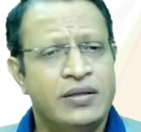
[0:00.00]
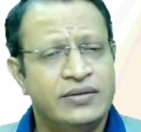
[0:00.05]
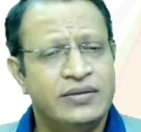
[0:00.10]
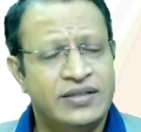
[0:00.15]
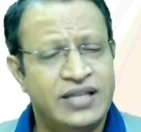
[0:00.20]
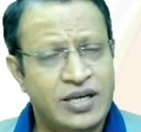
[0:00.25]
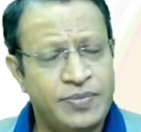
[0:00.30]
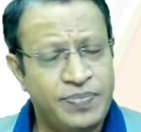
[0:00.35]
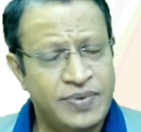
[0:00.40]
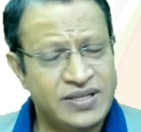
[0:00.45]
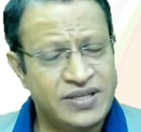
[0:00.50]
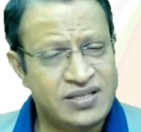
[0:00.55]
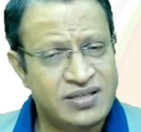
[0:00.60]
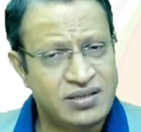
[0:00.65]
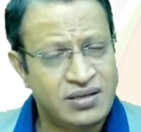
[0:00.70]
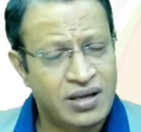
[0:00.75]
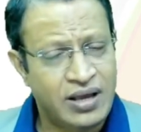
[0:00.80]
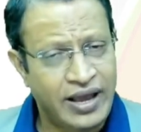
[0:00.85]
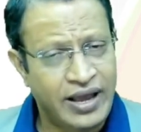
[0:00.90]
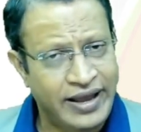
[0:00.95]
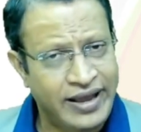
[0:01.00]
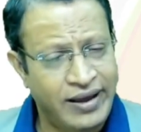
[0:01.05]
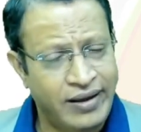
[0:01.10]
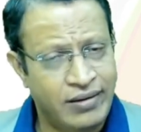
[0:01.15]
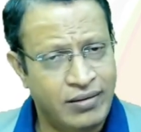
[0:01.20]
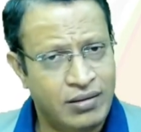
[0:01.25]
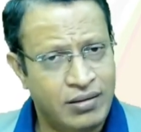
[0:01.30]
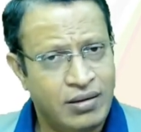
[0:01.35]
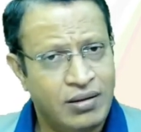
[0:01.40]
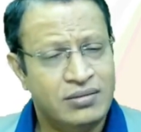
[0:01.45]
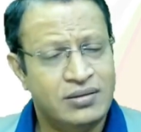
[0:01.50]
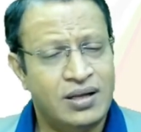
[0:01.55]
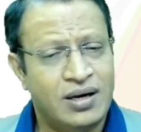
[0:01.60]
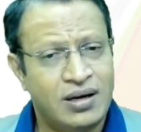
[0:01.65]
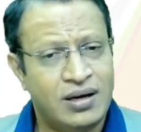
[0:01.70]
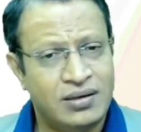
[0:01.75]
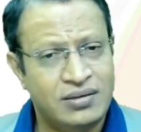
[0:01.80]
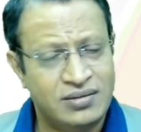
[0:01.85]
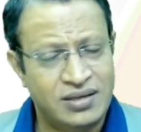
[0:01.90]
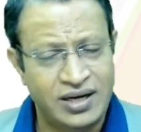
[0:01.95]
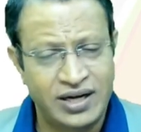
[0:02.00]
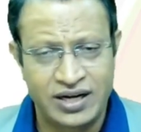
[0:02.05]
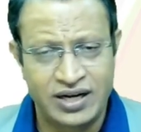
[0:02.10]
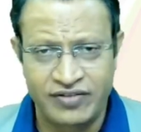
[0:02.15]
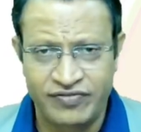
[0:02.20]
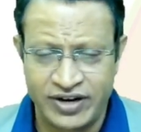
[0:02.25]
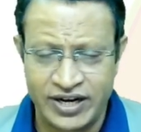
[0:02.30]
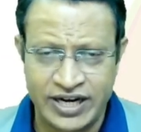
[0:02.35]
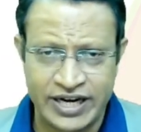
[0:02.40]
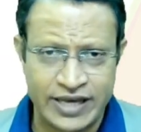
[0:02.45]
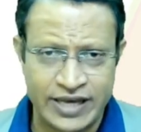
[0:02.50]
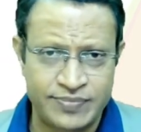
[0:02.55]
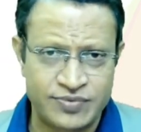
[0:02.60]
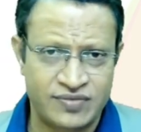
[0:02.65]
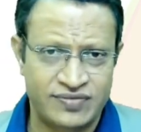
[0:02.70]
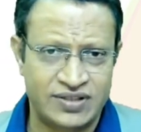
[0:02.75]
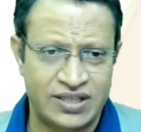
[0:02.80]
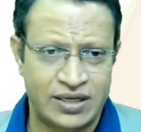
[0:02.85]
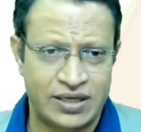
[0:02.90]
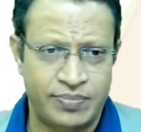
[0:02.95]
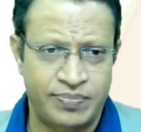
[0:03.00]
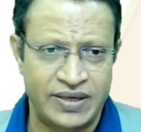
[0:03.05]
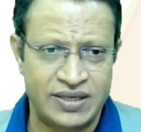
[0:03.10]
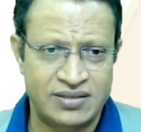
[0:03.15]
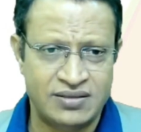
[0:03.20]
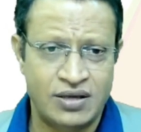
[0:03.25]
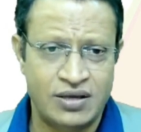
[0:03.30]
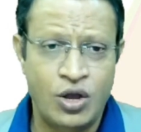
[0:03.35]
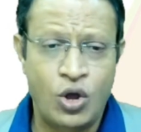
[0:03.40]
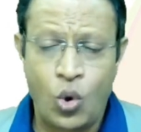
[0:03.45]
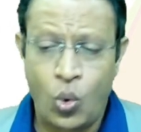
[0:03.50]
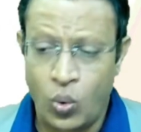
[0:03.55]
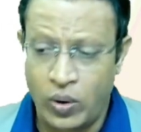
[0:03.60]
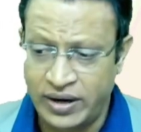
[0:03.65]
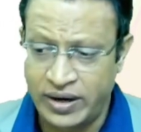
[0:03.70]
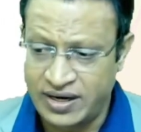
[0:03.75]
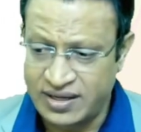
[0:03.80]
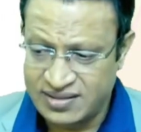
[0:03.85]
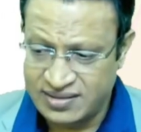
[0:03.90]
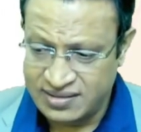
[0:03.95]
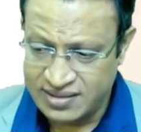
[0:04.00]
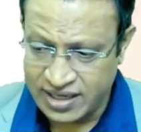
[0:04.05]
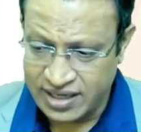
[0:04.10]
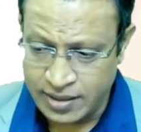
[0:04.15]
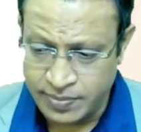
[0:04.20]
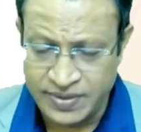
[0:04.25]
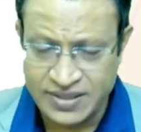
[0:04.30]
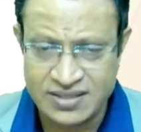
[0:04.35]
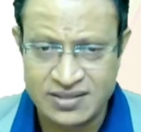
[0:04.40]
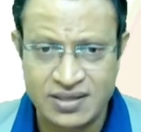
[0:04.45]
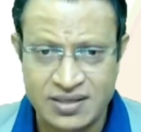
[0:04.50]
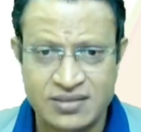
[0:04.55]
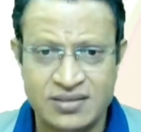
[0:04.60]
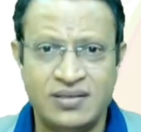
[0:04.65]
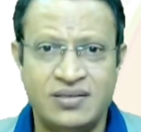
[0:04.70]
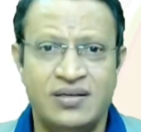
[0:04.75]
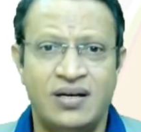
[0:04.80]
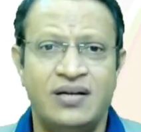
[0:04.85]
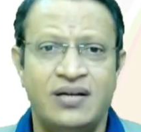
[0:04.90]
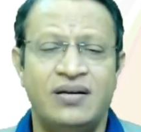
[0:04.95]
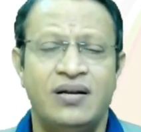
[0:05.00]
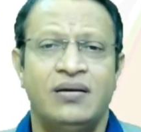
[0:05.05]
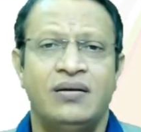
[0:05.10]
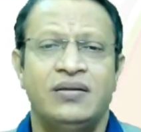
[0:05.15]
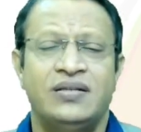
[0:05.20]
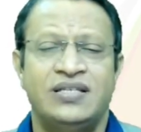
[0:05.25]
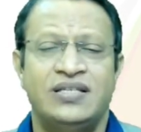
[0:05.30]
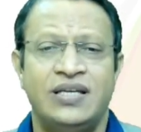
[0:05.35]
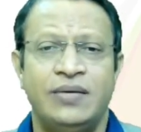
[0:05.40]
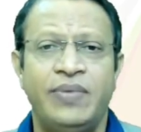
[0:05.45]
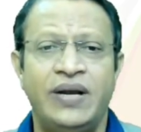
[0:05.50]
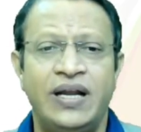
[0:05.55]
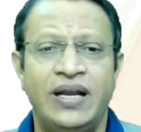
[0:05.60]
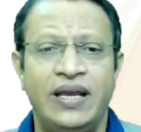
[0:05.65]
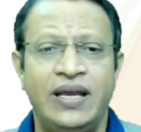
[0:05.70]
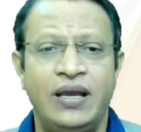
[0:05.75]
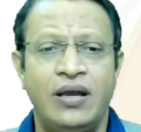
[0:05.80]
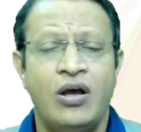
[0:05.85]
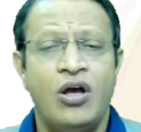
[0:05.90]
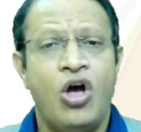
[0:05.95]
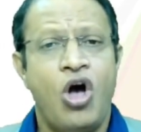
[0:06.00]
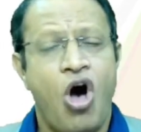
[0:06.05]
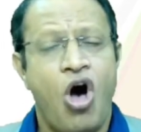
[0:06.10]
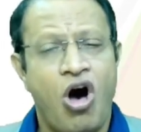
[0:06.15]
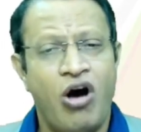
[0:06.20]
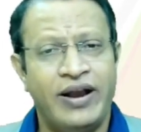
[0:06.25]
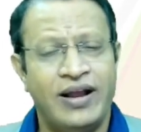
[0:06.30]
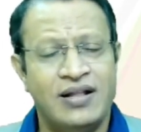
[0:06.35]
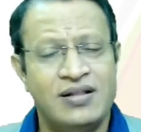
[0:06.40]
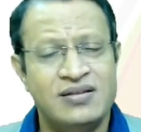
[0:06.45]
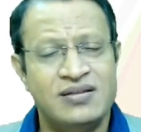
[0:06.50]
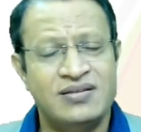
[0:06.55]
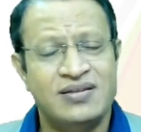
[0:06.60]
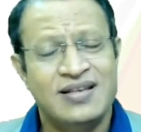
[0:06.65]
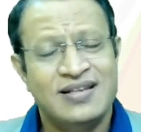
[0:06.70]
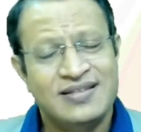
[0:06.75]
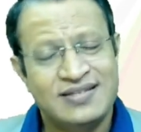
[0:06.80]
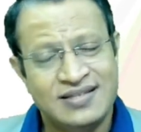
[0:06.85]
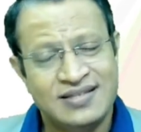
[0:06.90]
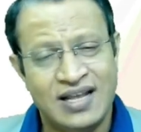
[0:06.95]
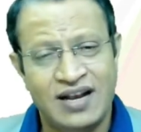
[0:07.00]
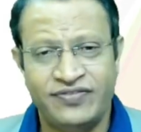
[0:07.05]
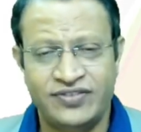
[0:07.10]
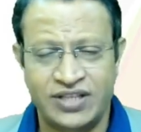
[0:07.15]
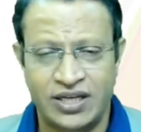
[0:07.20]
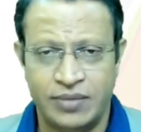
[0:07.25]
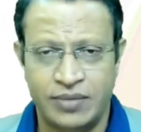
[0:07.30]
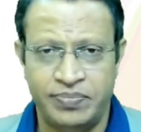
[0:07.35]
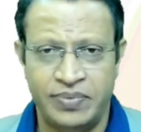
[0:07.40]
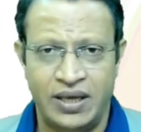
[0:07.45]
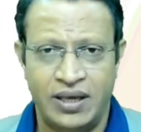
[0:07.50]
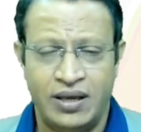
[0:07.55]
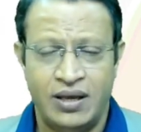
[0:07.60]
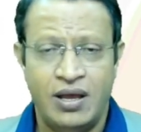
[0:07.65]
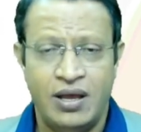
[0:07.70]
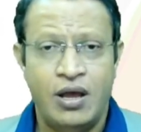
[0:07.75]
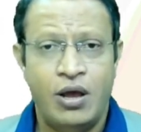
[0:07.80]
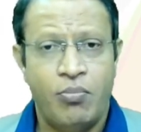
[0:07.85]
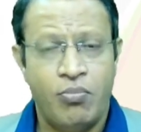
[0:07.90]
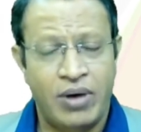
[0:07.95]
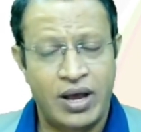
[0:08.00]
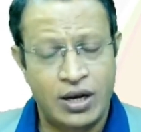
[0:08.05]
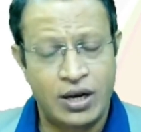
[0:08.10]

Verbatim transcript: Therapist, again, there are 3 different types of therapies. One is therapist-assisted CBT or else self-therapy. By